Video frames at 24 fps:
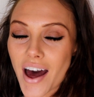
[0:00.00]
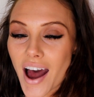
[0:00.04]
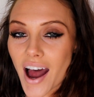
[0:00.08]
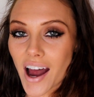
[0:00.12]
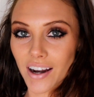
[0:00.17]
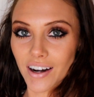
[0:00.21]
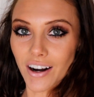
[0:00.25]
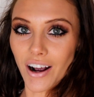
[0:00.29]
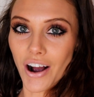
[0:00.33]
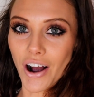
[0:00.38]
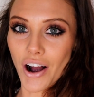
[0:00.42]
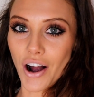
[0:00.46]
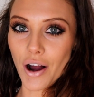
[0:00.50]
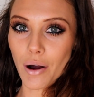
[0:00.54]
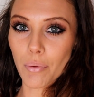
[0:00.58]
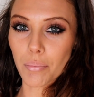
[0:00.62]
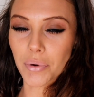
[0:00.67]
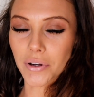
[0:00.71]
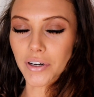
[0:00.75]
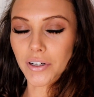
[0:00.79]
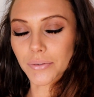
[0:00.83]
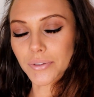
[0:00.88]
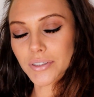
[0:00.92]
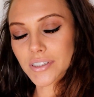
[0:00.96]
that hot,
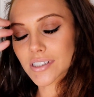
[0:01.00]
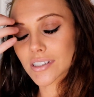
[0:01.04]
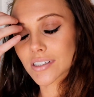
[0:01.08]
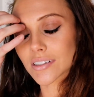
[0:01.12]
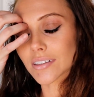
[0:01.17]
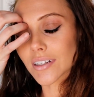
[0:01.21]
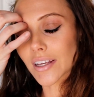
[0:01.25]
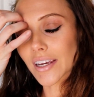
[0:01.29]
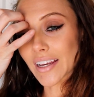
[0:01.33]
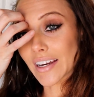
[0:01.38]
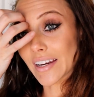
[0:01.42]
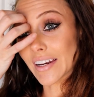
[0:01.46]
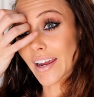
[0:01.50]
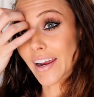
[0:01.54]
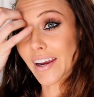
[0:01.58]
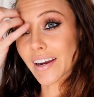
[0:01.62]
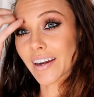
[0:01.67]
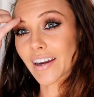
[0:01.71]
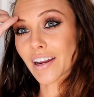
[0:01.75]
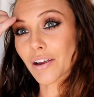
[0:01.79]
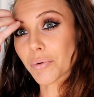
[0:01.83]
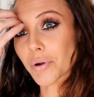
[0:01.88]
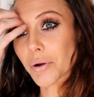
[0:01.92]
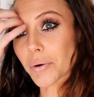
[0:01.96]
but it was still like
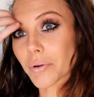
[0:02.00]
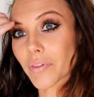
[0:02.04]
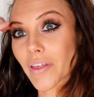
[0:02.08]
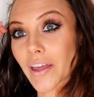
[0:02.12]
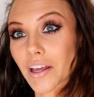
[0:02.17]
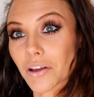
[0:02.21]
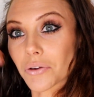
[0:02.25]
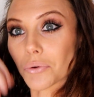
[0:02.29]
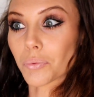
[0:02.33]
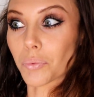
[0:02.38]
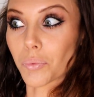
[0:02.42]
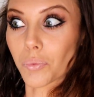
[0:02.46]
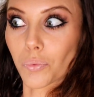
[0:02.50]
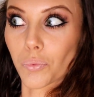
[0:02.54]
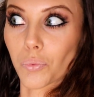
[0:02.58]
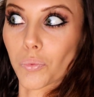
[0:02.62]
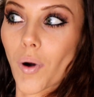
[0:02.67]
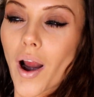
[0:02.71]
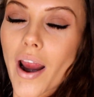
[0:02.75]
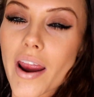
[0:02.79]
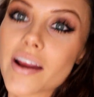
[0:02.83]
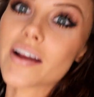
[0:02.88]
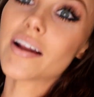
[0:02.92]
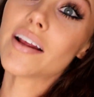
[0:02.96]
90 and we were like
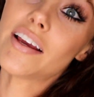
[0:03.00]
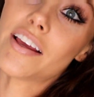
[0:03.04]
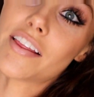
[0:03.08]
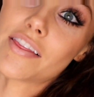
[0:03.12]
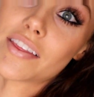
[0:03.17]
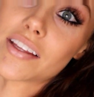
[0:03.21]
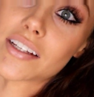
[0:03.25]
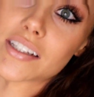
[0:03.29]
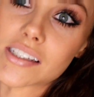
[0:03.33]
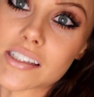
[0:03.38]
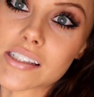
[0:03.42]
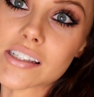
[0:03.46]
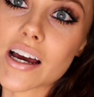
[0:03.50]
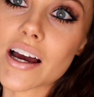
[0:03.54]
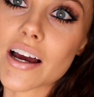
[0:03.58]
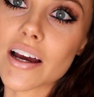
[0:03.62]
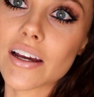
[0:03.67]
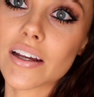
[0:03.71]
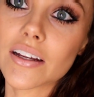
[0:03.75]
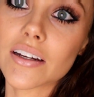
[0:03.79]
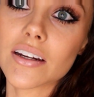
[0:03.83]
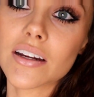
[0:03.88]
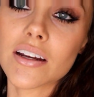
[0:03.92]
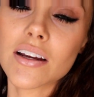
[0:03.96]
right in the
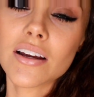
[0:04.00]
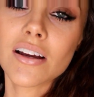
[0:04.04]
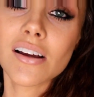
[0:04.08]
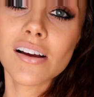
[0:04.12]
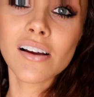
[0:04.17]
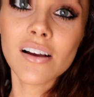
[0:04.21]
sun.